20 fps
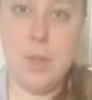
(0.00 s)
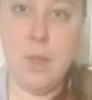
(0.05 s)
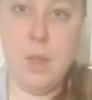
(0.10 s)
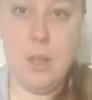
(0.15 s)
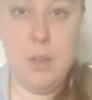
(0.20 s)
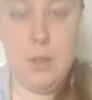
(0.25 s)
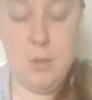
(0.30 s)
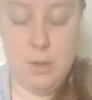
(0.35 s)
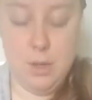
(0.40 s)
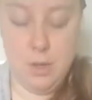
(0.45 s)

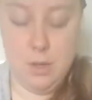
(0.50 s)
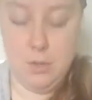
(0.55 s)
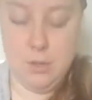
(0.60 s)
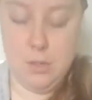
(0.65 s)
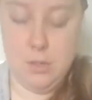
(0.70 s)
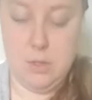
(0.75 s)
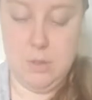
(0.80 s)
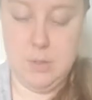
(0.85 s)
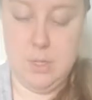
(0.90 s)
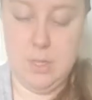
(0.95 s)
And you can
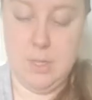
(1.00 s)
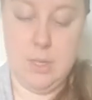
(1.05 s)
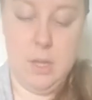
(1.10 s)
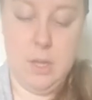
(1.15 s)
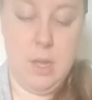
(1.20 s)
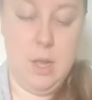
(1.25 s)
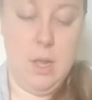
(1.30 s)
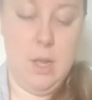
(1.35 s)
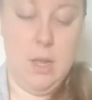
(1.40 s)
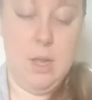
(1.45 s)
also use this,
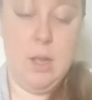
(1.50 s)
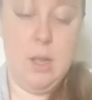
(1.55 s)
it could